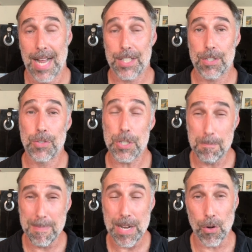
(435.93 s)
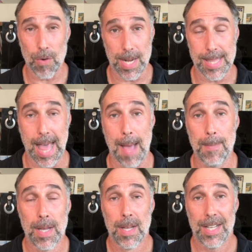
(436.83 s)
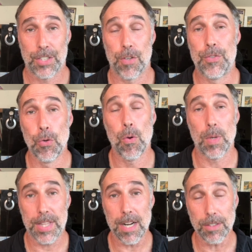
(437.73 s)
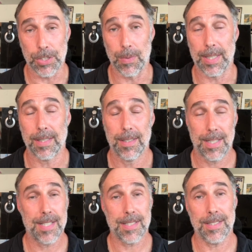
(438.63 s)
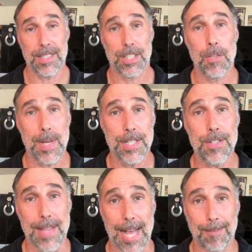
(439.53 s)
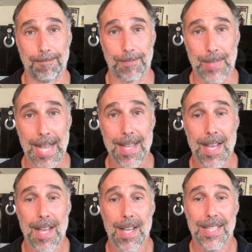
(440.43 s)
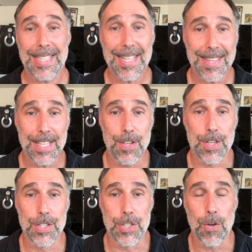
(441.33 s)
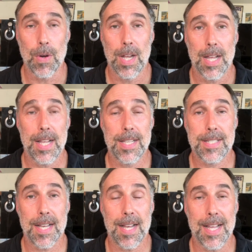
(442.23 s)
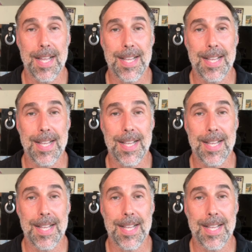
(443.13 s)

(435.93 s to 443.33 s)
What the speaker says: And so just mirroring them and sort of doing what they're doing is a good way to do that, okay? Second thing you can do is that